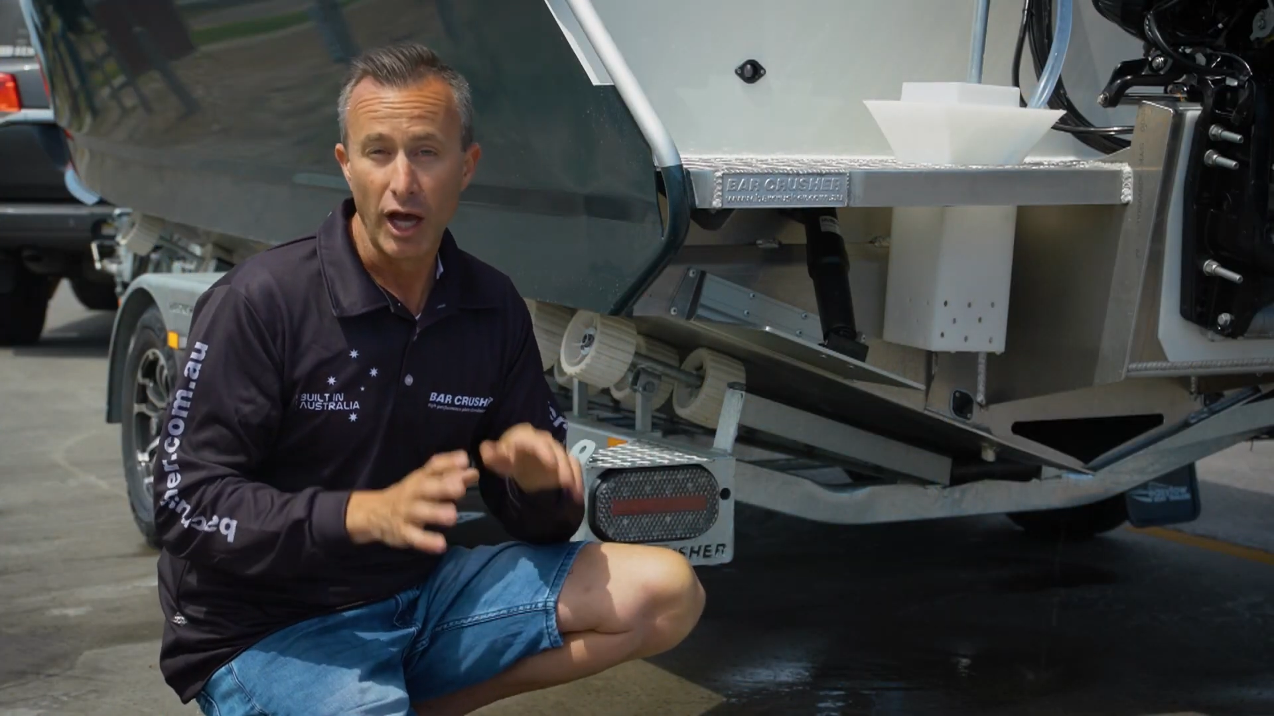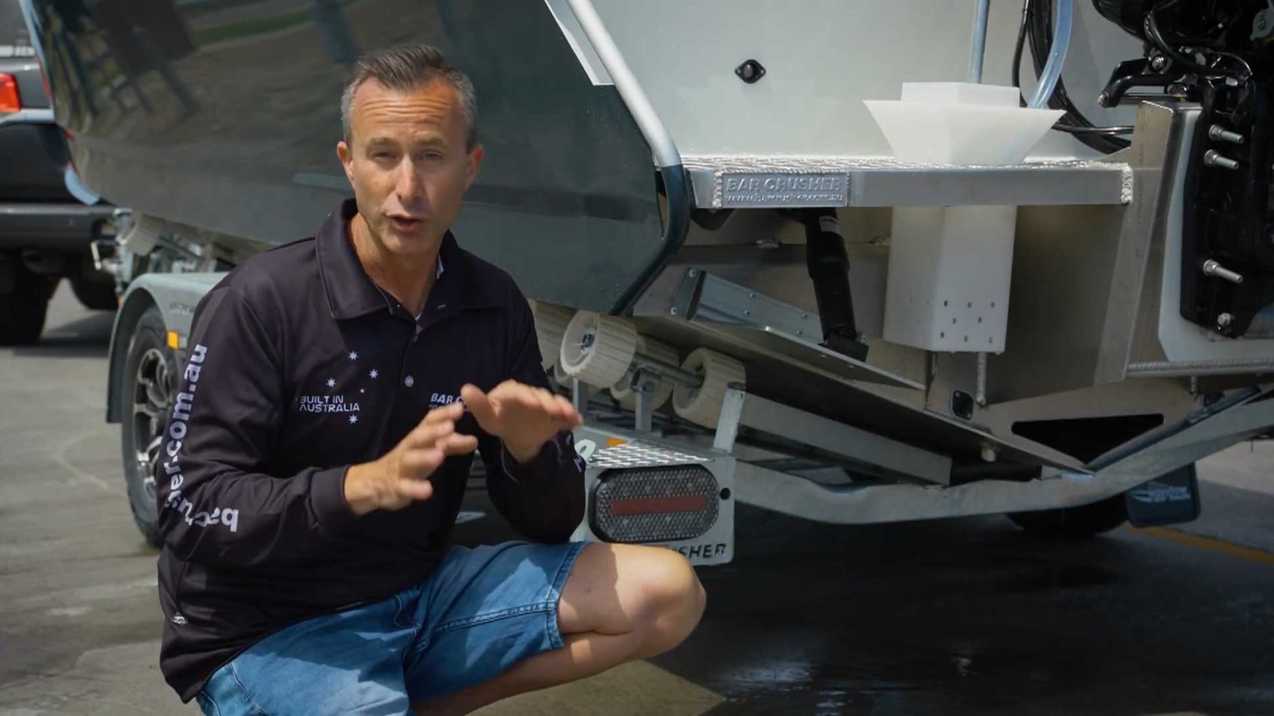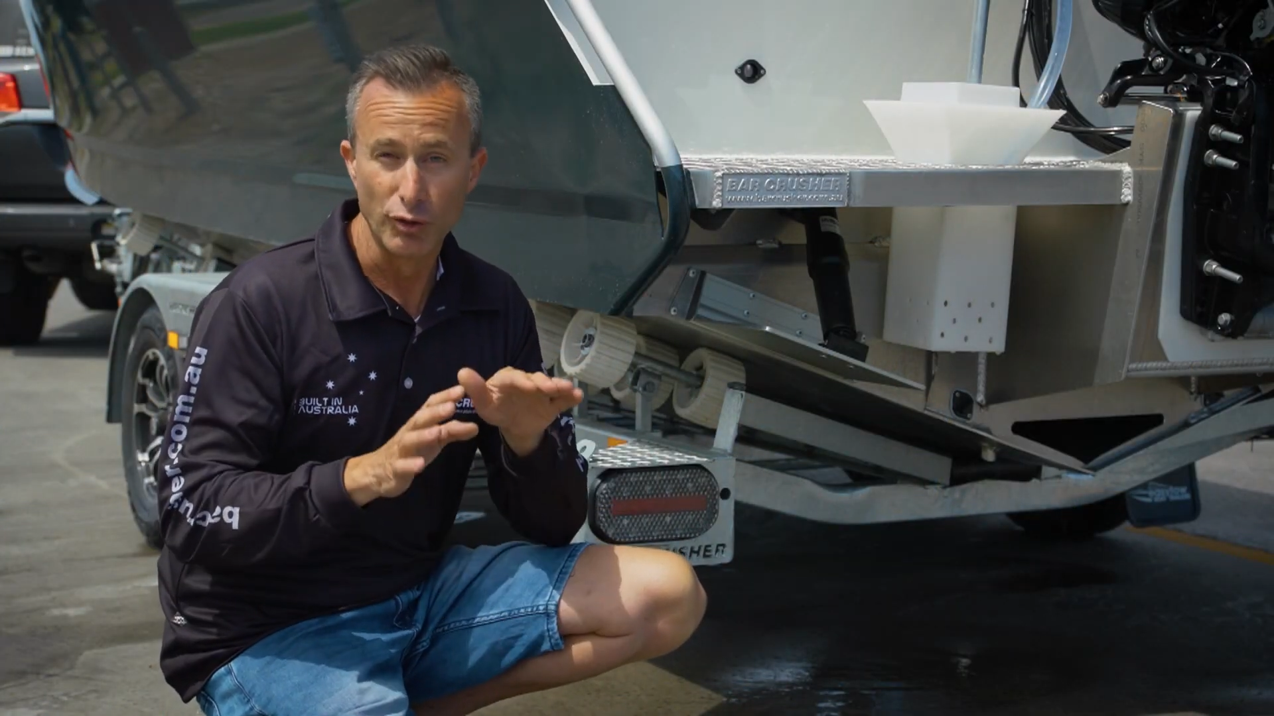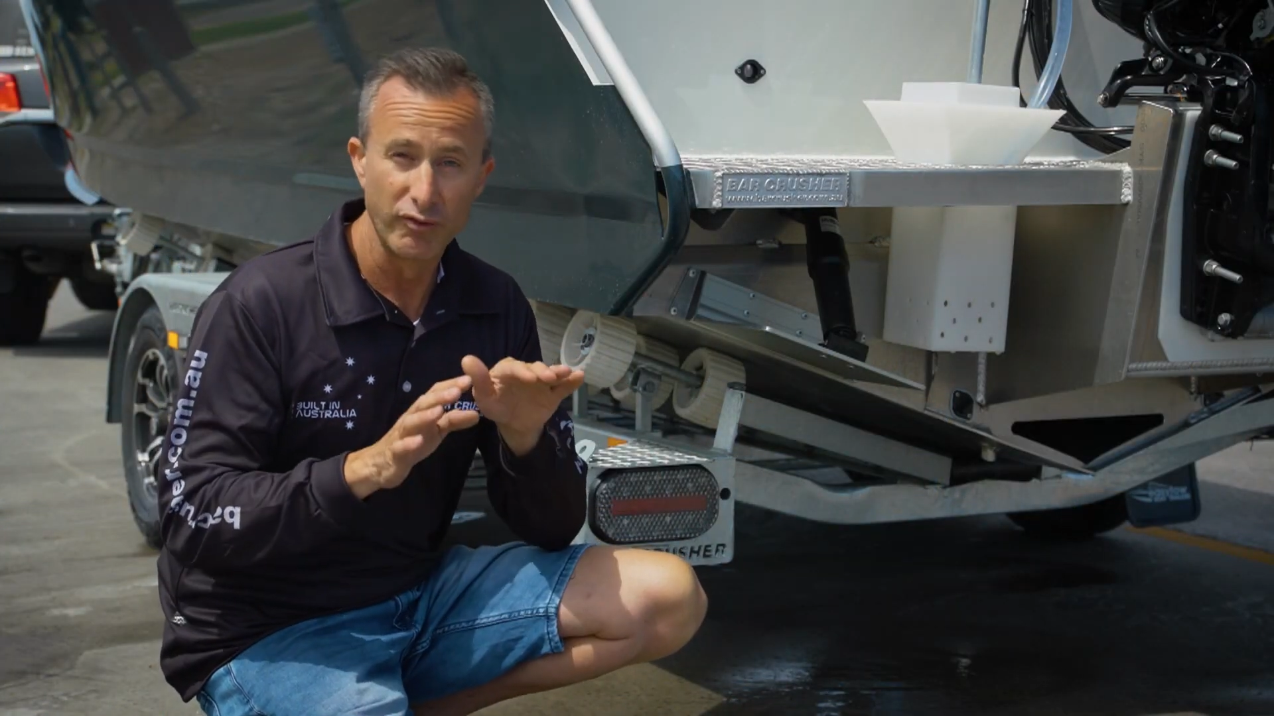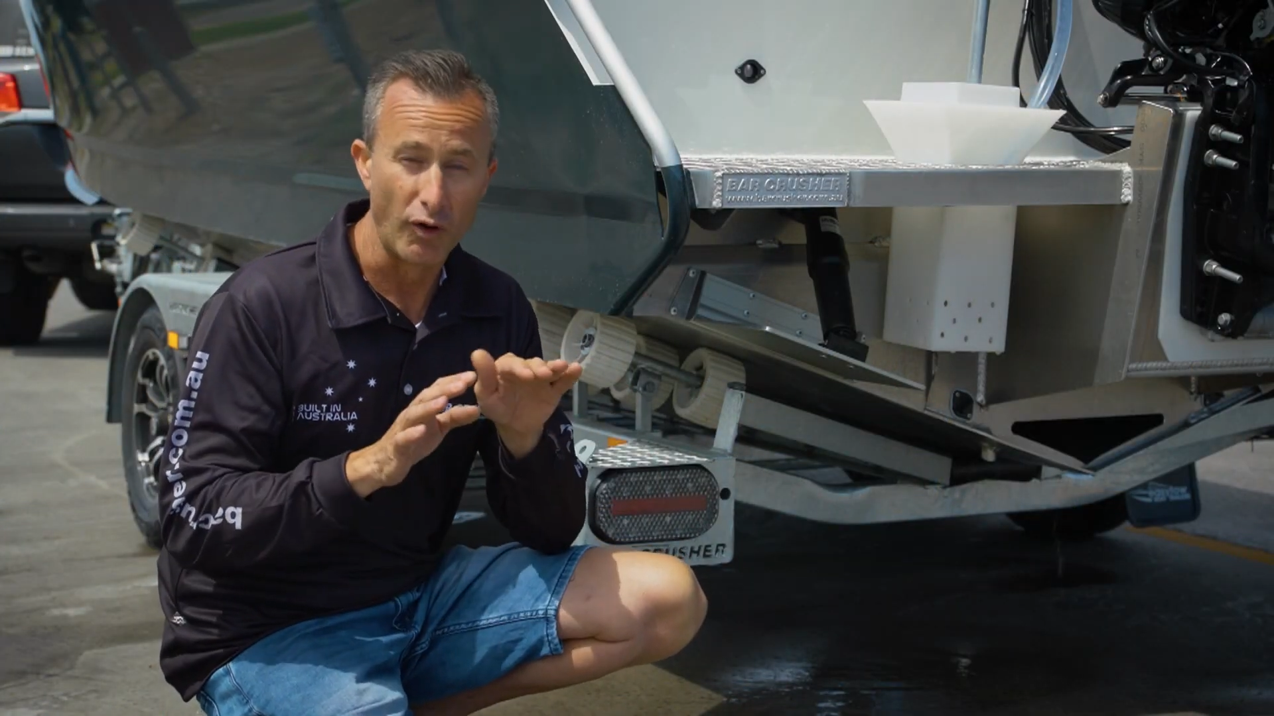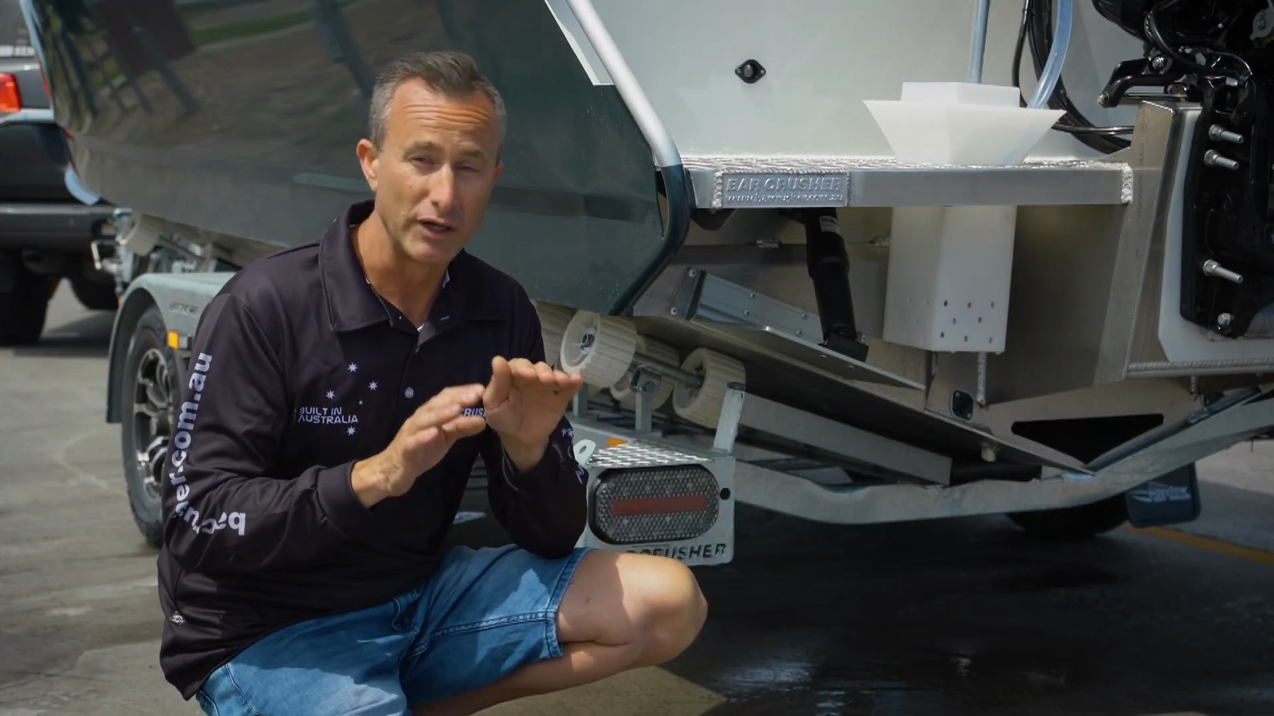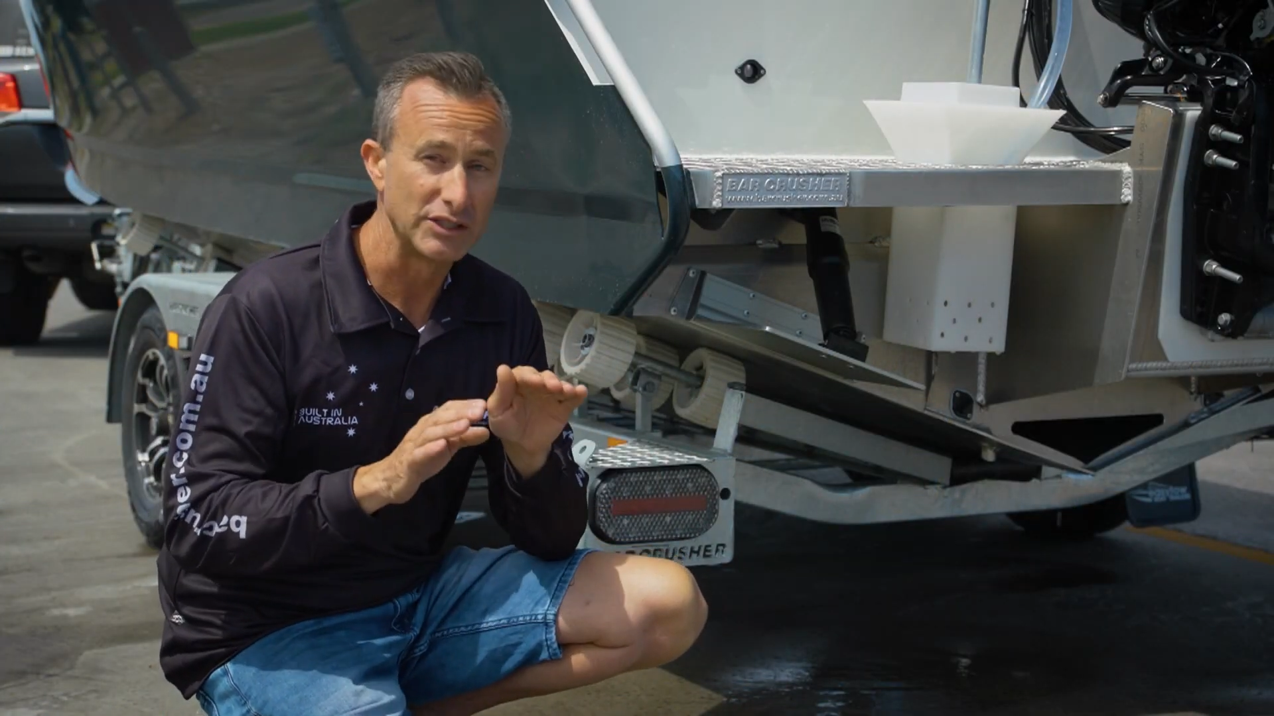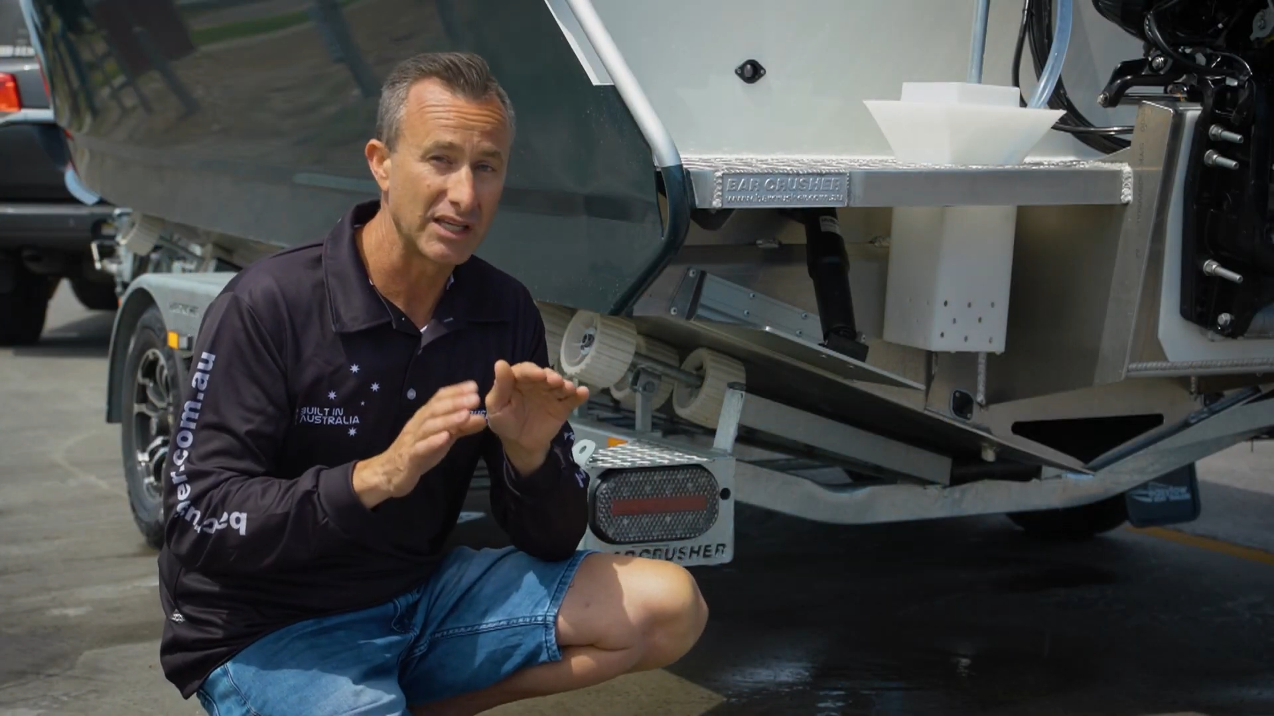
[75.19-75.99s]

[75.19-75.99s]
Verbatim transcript: and you'll find